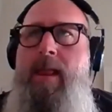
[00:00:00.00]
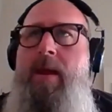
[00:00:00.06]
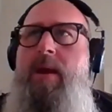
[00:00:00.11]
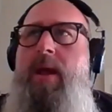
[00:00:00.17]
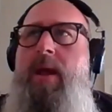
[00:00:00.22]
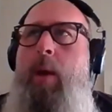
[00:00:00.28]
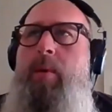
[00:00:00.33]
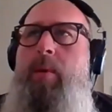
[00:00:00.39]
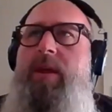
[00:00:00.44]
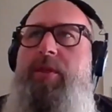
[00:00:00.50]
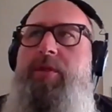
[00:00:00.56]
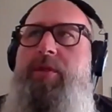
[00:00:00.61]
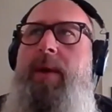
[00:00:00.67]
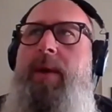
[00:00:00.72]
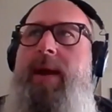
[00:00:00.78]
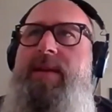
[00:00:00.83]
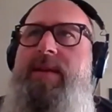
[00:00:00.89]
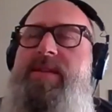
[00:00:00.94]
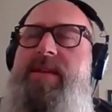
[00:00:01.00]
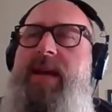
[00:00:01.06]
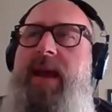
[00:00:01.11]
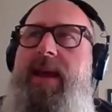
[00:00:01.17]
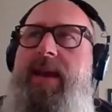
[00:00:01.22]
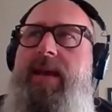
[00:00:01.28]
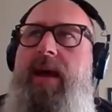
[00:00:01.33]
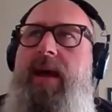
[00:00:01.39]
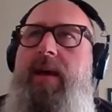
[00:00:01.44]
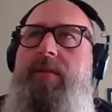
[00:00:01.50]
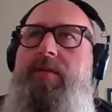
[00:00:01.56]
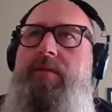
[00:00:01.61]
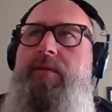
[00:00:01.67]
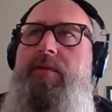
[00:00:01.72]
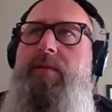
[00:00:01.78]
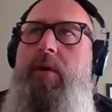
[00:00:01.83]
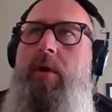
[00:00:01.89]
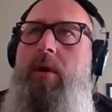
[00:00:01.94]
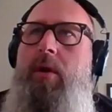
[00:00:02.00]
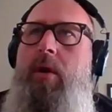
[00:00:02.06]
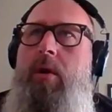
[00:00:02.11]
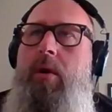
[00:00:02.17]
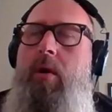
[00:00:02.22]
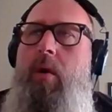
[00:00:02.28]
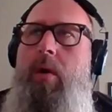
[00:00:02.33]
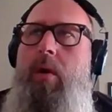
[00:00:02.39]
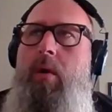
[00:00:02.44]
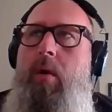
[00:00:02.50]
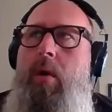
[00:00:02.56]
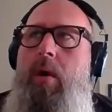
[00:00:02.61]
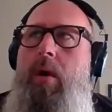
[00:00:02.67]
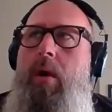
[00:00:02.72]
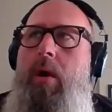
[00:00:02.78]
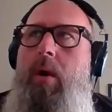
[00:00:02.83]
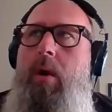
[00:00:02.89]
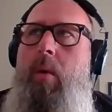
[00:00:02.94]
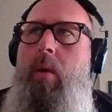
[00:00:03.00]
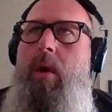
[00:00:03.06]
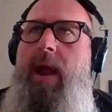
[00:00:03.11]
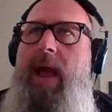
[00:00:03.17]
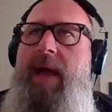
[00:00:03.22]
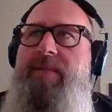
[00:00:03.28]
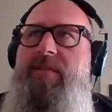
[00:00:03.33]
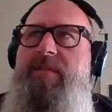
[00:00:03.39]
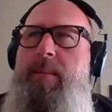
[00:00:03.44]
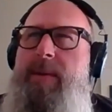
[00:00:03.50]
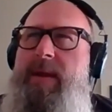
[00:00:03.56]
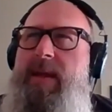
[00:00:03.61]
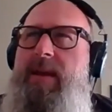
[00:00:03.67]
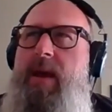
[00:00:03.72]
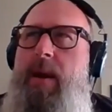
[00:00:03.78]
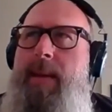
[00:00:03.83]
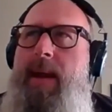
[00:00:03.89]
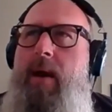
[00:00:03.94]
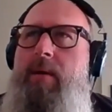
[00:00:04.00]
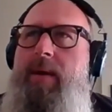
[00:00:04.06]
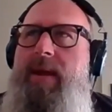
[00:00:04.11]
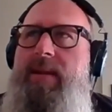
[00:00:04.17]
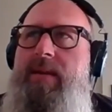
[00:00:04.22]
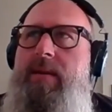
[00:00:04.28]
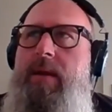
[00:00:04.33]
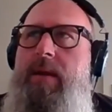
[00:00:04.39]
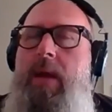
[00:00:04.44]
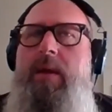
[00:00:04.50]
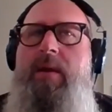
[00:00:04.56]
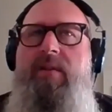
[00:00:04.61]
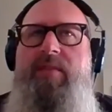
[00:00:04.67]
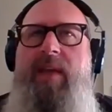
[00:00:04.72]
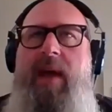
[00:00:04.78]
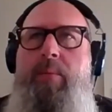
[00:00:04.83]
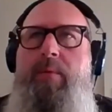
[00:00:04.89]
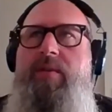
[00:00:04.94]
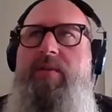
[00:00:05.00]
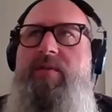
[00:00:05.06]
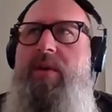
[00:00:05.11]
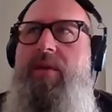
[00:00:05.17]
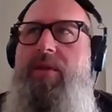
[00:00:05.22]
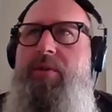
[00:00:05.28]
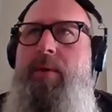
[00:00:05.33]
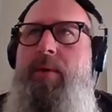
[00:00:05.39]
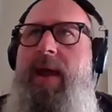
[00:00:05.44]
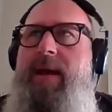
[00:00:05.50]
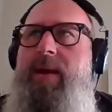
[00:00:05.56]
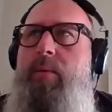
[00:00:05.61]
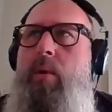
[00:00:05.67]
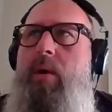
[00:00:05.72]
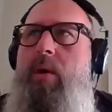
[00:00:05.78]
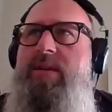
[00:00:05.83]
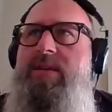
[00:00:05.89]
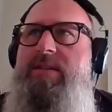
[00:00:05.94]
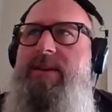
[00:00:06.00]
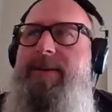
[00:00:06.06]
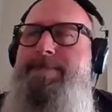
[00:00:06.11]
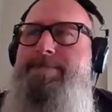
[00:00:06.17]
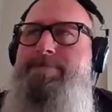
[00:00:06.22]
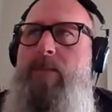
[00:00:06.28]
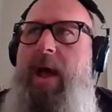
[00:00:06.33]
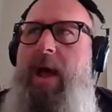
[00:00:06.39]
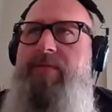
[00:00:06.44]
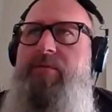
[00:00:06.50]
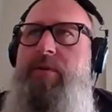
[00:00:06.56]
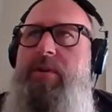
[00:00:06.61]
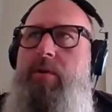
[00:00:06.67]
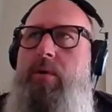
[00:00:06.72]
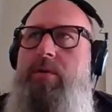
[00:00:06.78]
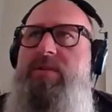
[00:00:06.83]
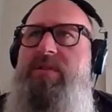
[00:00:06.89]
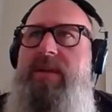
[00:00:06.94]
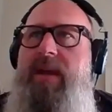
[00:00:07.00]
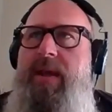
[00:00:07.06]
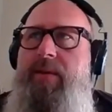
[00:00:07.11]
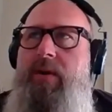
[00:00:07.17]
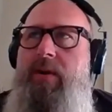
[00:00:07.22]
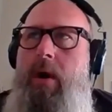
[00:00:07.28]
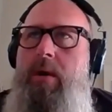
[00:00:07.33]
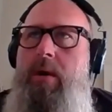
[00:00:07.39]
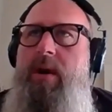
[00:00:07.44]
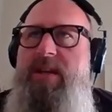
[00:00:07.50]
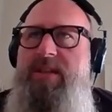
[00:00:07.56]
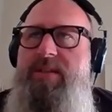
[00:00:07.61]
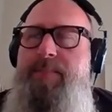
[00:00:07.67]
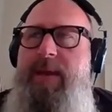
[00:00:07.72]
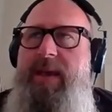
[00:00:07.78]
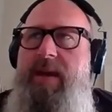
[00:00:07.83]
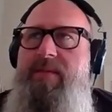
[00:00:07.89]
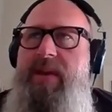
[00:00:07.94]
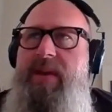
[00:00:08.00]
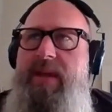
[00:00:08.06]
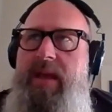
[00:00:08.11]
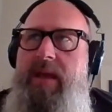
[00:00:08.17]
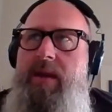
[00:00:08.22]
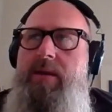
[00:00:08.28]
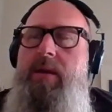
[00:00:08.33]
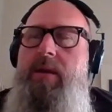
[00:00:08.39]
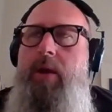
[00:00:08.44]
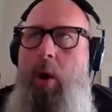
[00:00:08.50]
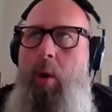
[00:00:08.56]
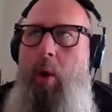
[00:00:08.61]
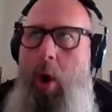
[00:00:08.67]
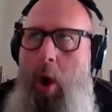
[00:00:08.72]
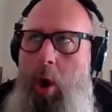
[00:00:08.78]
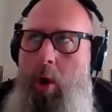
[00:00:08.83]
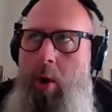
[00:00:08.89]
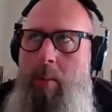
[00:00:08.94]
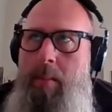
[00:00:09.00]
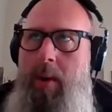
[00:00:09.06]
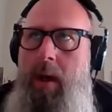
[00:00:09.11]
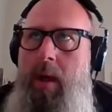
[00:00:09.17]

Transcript: And when he threatened to take us or have somebody come out, and because that was the threat, it was after he told us to get in the car and not speak of it again and to go home,